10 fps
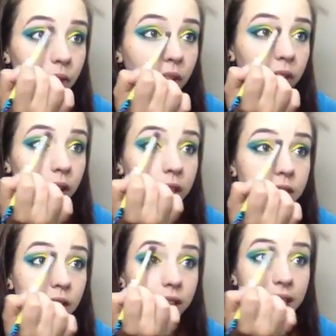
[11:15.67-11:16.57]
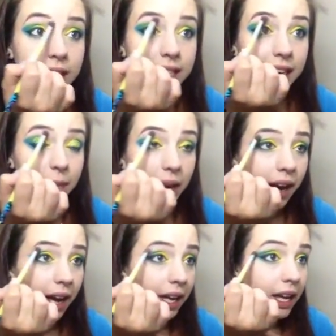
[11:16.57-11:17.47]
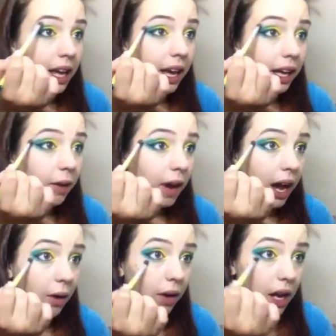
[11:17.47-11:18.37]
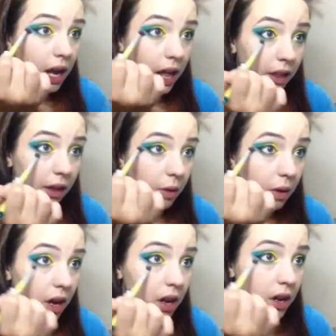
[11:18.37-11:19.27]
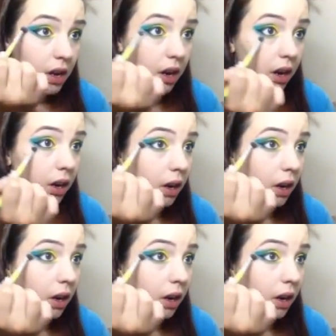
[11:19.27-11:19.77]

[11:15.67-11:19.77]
Sorry, I start on the inside of my eye and go out and then go under.